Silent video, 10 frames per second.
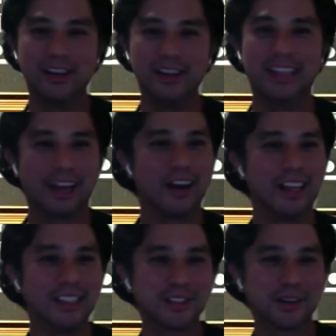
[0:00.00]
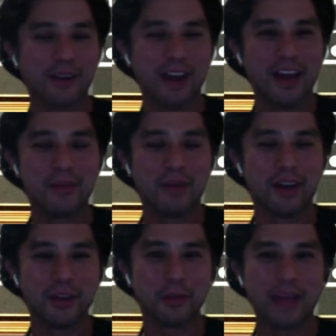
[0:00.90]
like on Instagram, uh,
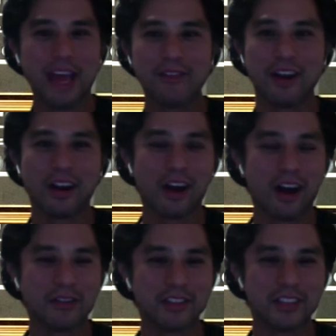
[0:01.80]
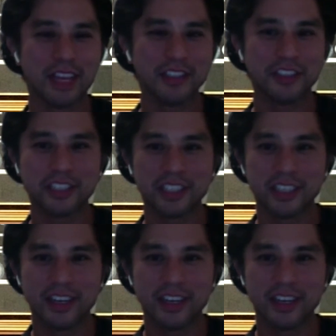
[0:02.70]
you'll be having a conversation.